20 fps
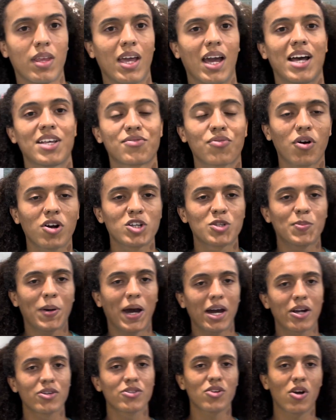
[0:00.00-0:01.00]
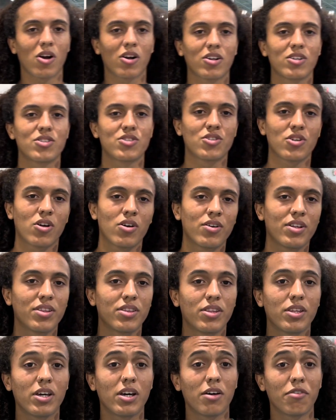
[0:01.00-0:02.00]
As far as paddles are concerned,
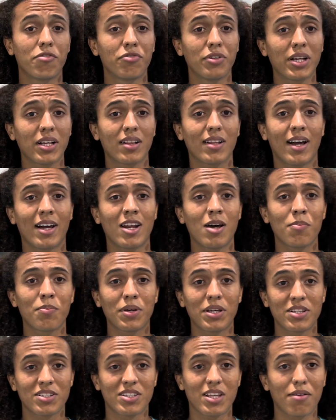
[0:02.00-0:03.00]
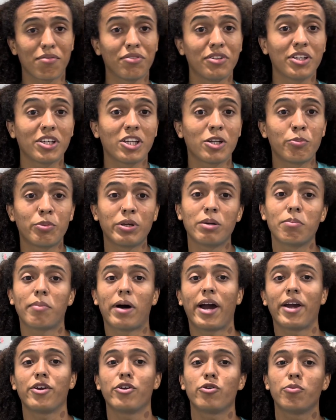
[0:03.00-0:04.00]
the FLiK lineup is definitely going to be
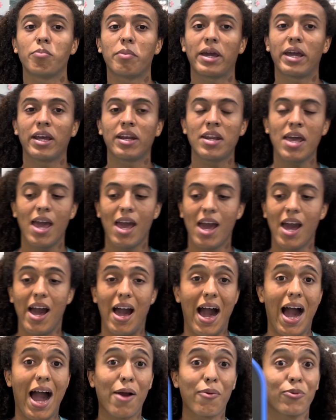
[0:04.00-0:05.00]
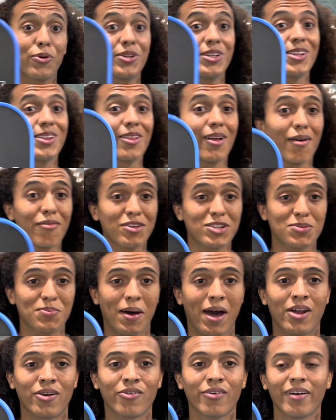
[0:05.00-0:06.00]
my new main. I really love this
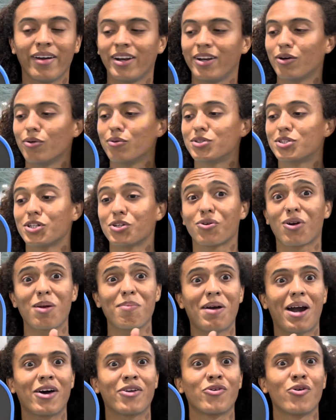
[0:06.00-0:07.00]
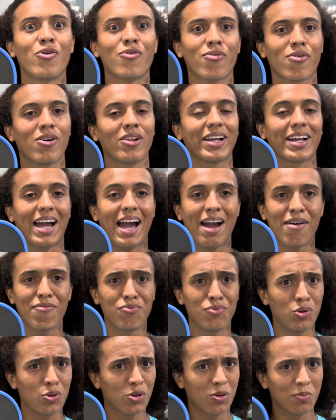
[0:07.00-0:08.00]
paddle, and it was a great paddle overall. Like, I have
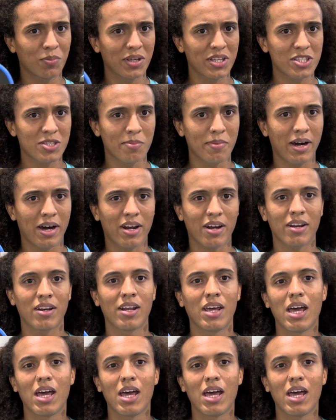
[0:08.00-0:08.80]
no complaints about it.